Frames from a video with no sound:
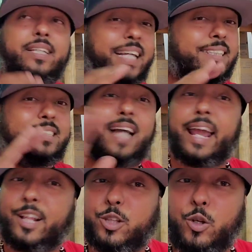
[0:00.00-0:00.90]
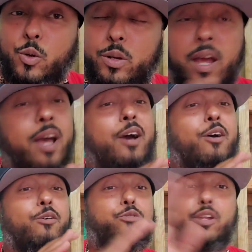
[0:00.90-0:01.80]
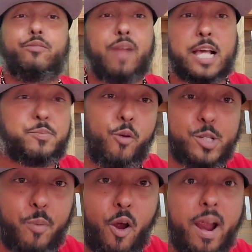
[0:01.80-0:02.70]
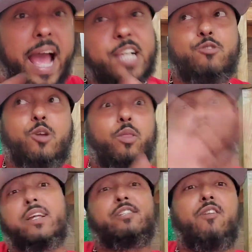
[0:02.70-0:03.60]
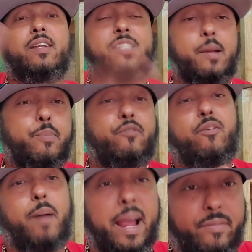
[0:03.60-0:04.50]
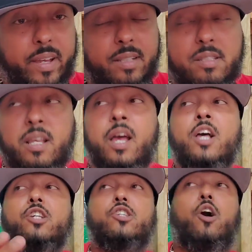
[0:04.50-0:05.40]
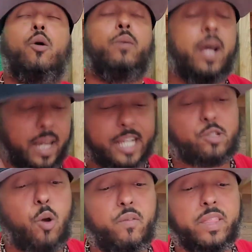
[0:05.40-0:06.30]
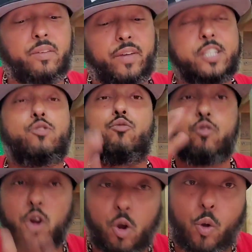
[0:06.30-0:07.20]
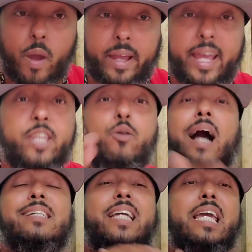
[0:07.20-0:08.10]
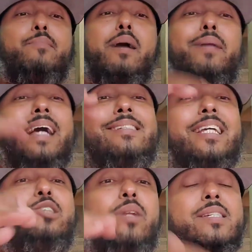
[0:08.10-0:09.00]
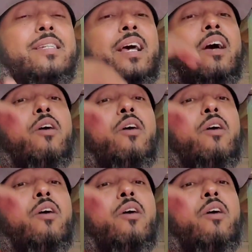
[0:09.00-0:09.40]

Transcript: That does not include Flip Flop Sports Bar. As you know, the restaurant is separate from my events. So let's go over the events real quick, and you guys can email me and I'll send you this